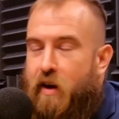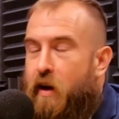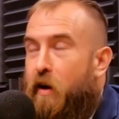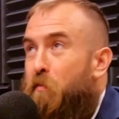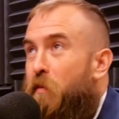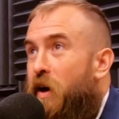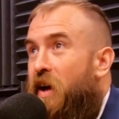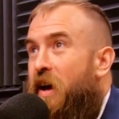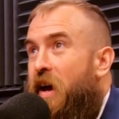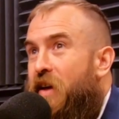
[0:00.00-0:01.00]

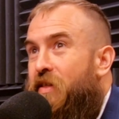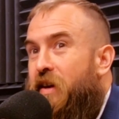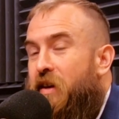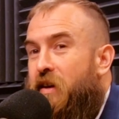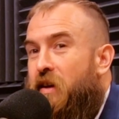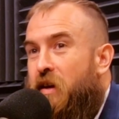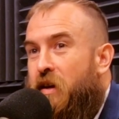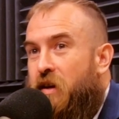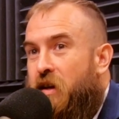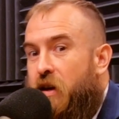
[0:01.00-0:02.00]
And then
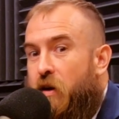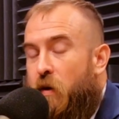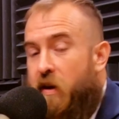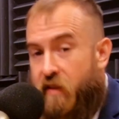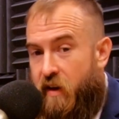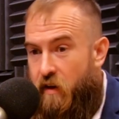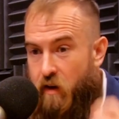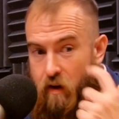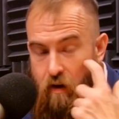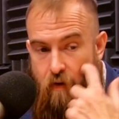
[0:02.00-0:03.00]

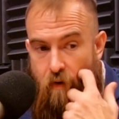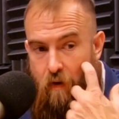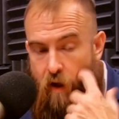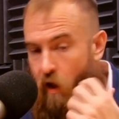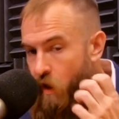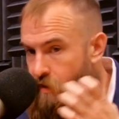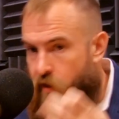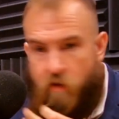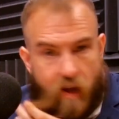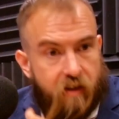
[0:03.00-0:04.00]

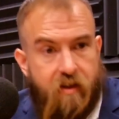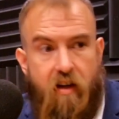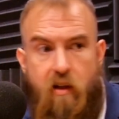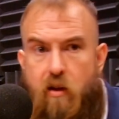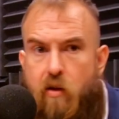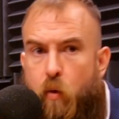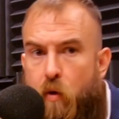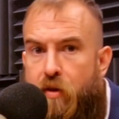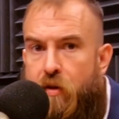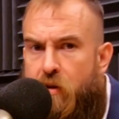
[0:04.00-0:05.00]

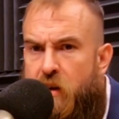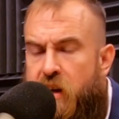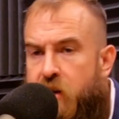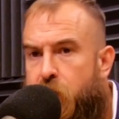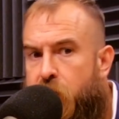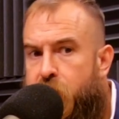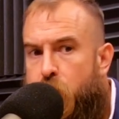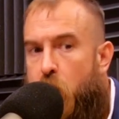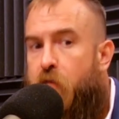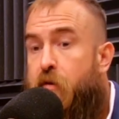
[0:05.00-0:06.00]

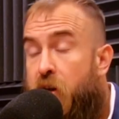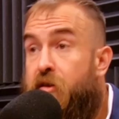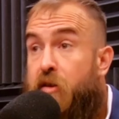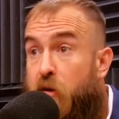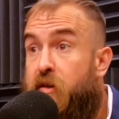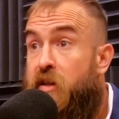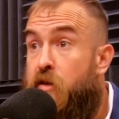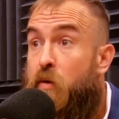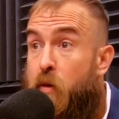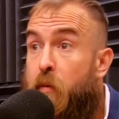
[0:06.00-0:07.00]
2012, 2013
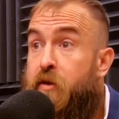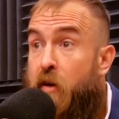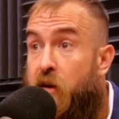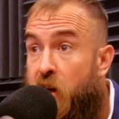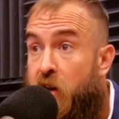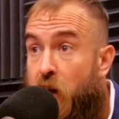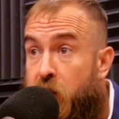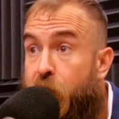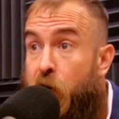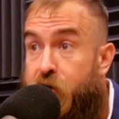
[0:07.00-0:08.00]
is really when we started getting like
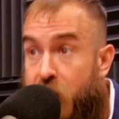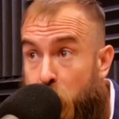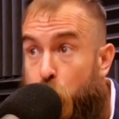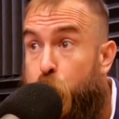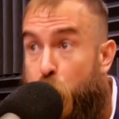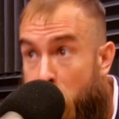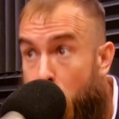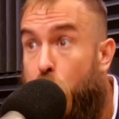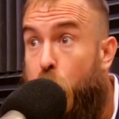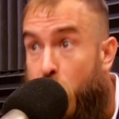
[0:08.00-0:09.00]
the first like
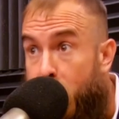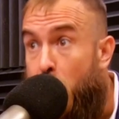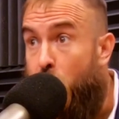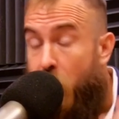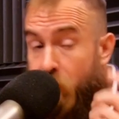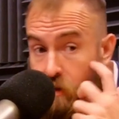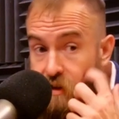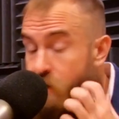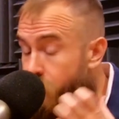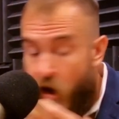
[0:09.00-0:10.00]
real crypto
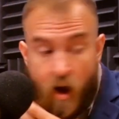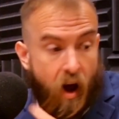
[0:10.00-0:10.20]
conferences.